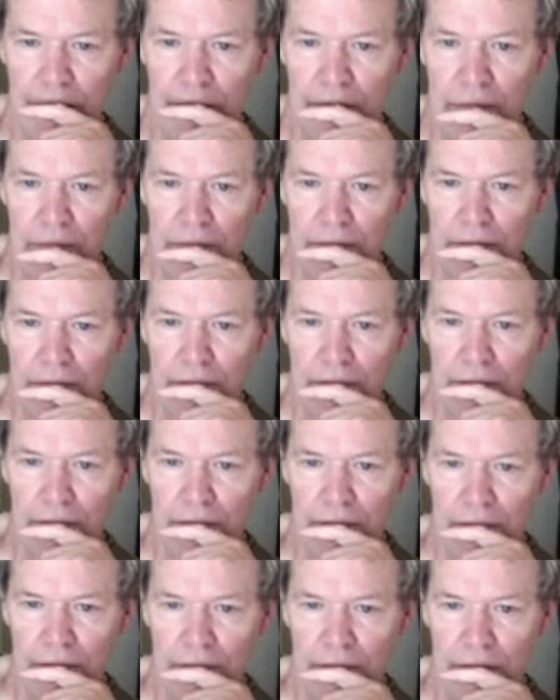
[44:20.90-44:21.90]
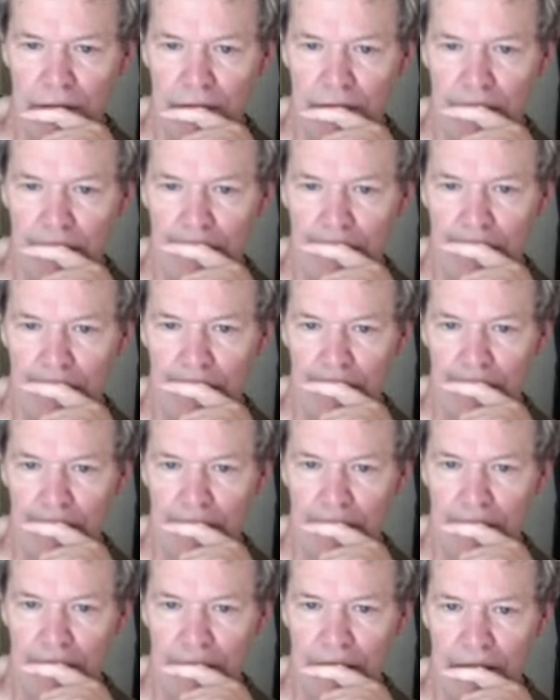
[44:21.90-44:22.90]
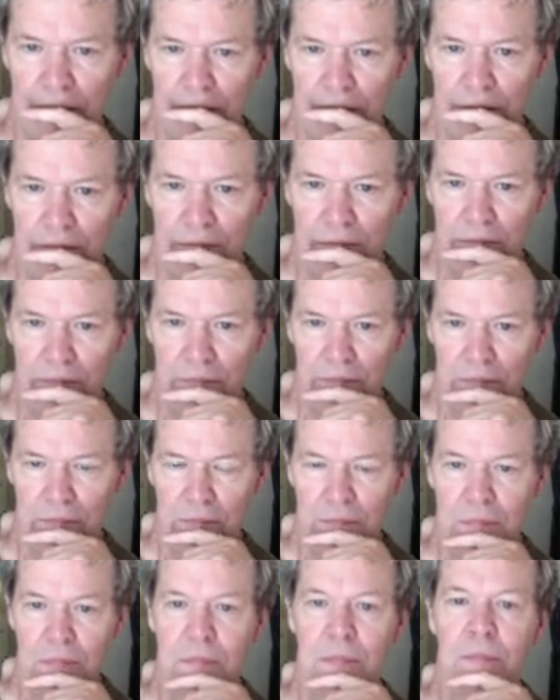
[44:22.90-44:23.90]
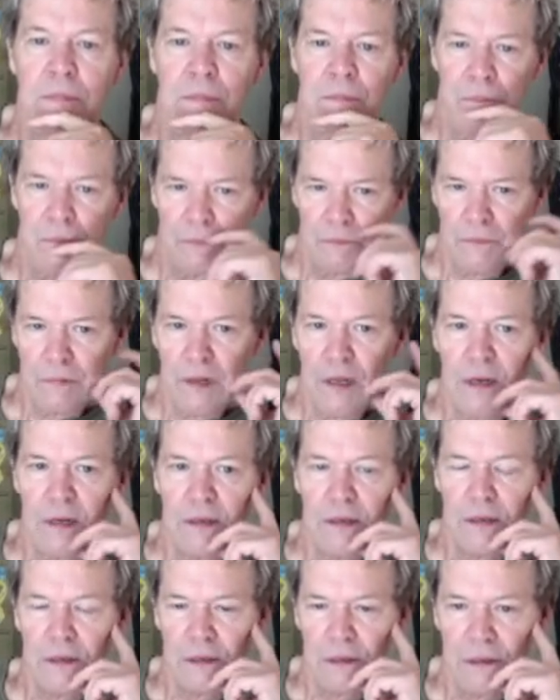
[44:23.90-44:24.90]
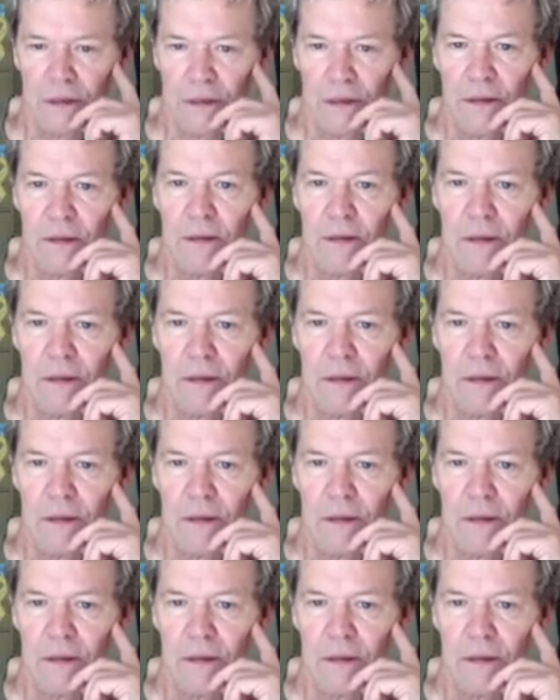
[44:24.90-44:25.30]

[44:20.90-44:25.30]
No words are spoken by the person on screen.